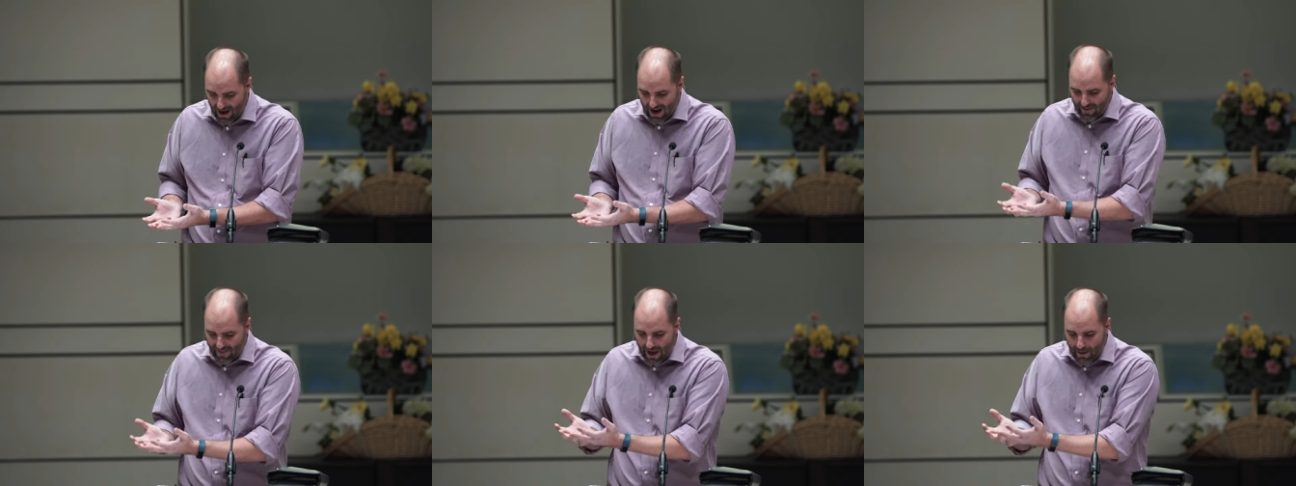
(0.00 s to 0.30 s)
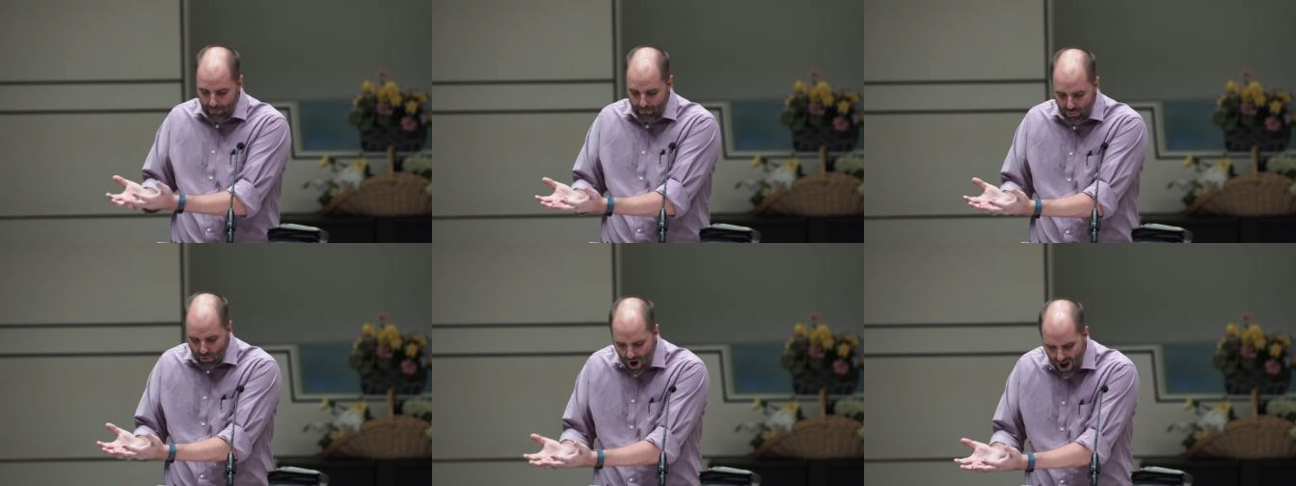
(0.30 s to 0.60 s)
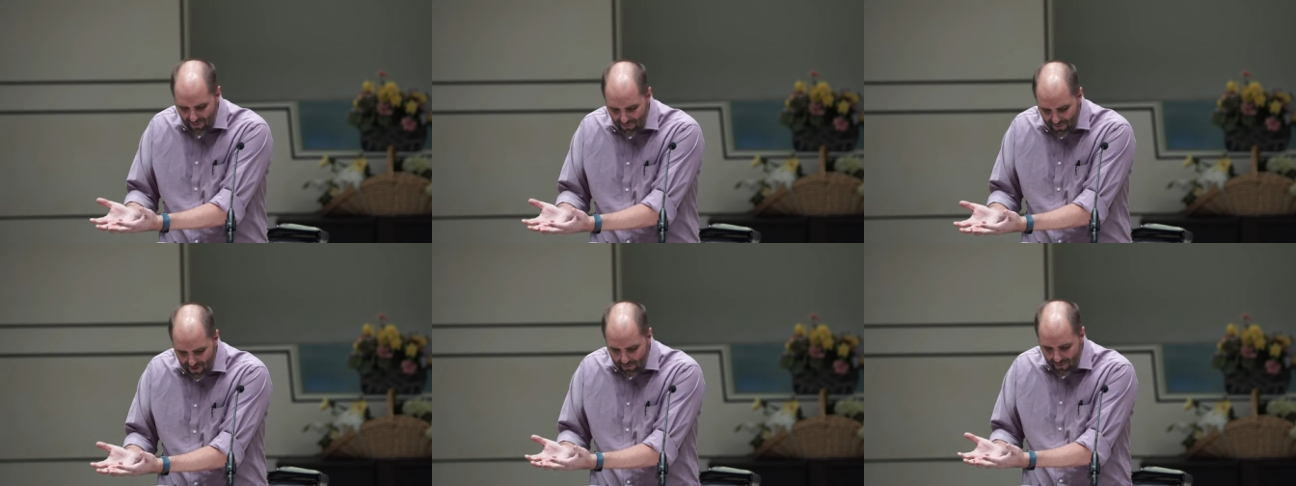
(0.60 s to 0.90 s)
They
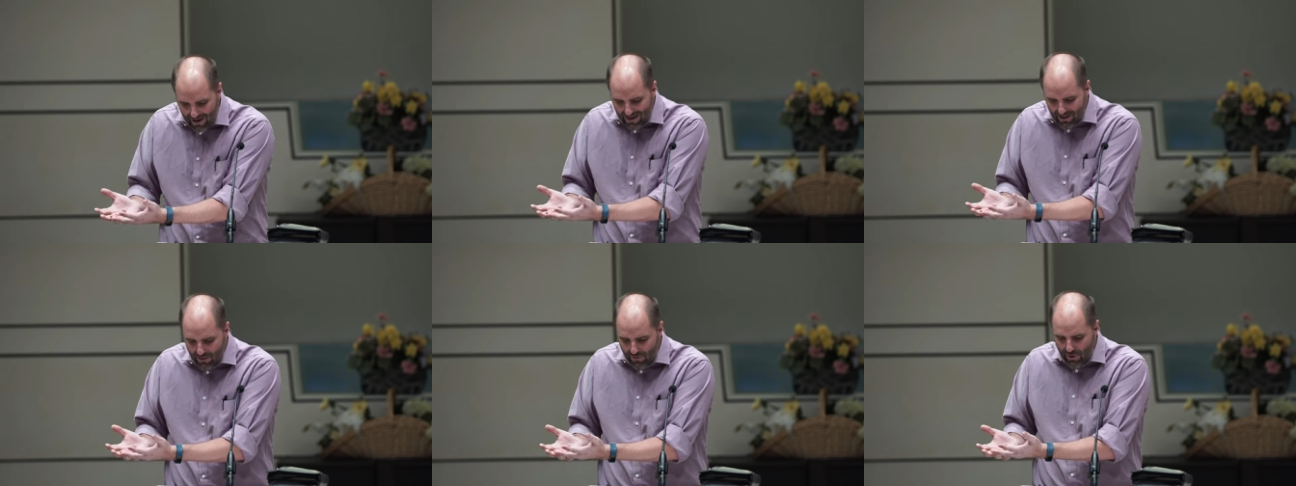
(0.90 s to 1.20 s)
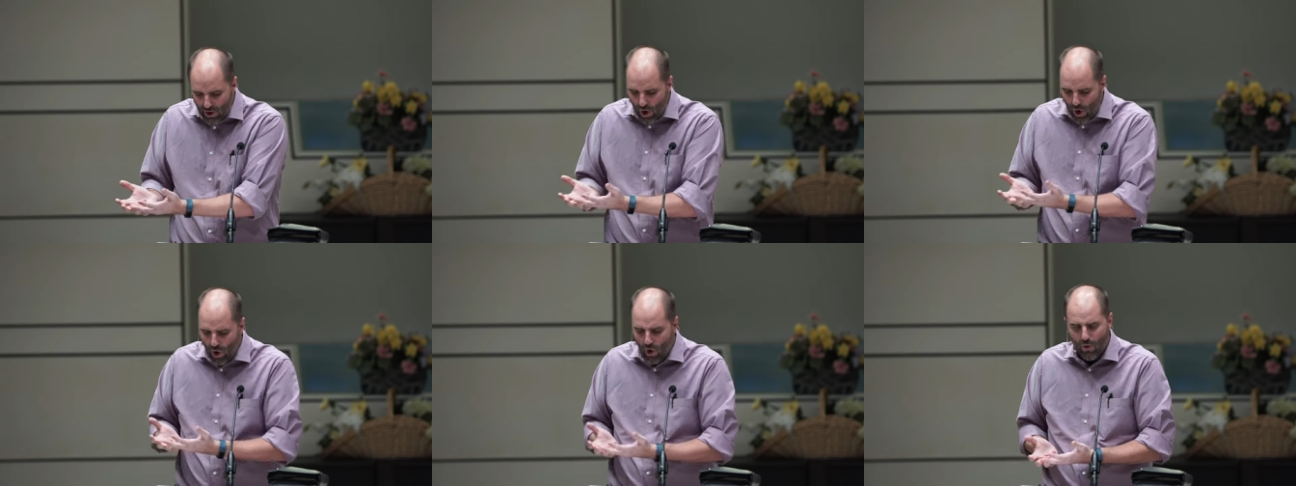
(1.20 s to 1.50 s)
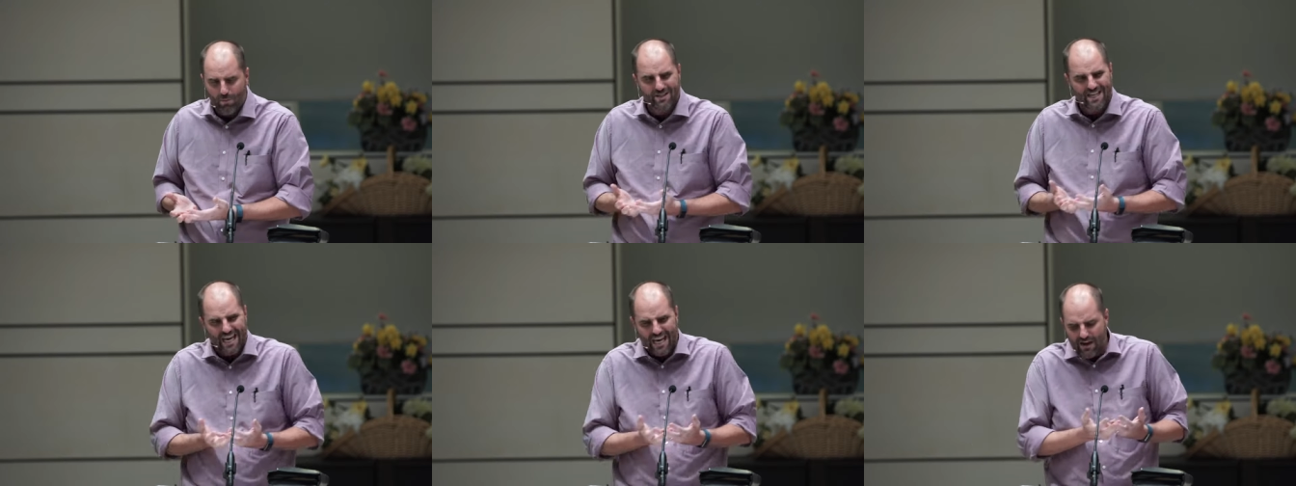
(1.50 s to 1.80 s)
brought them into their
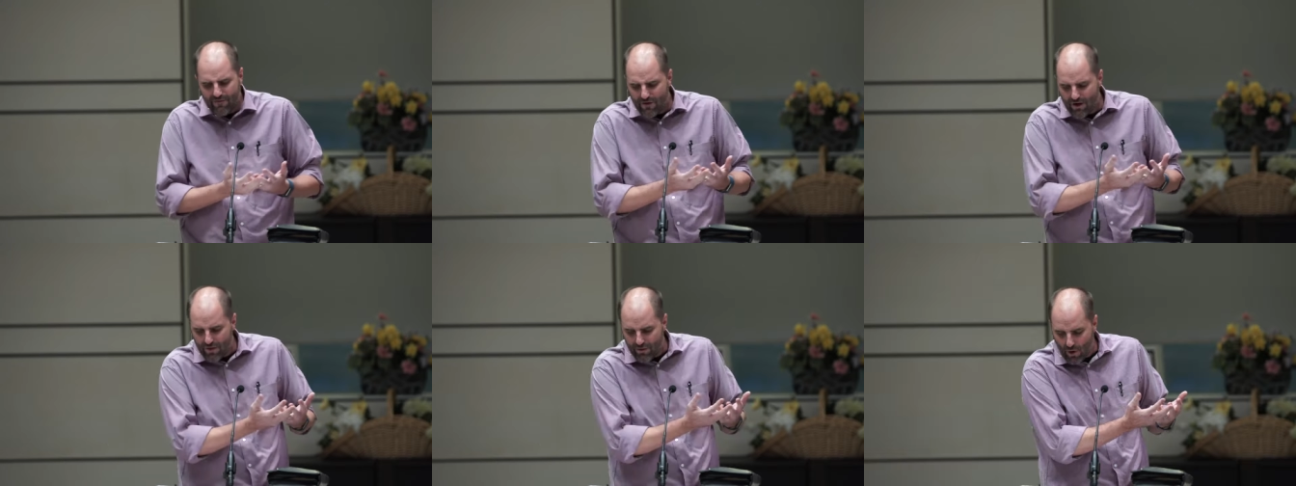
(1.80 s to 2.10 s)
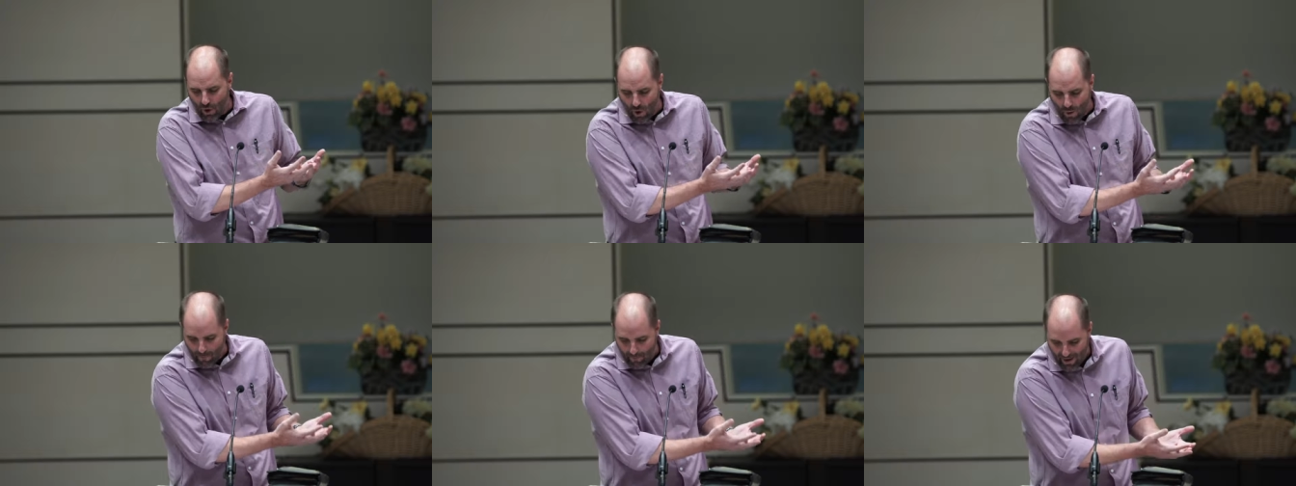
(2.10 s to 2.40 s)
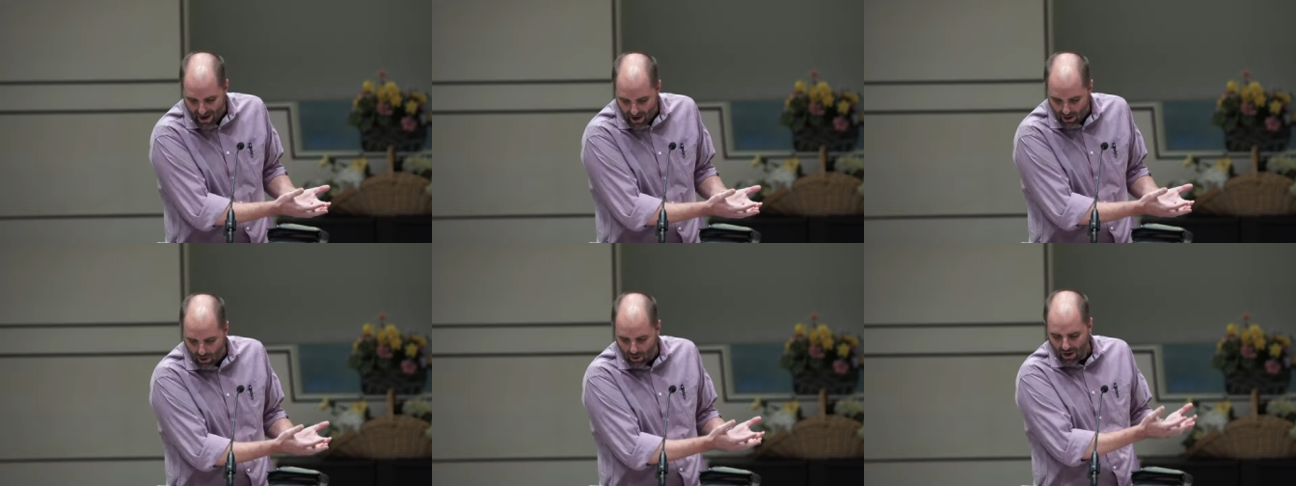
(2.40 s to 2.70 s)
homes, even to their own
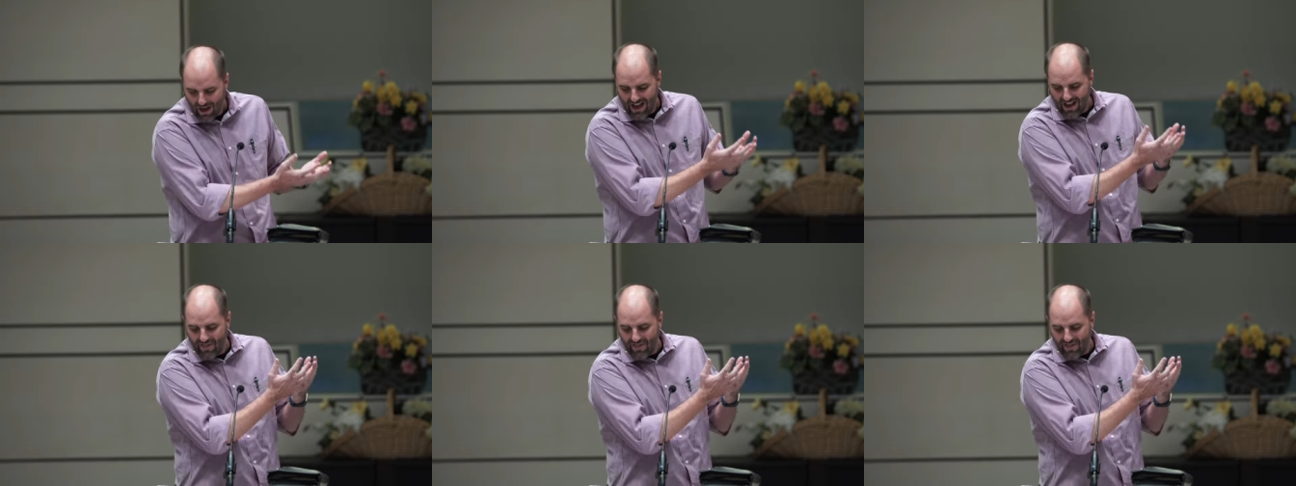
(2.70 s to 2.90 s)
peril.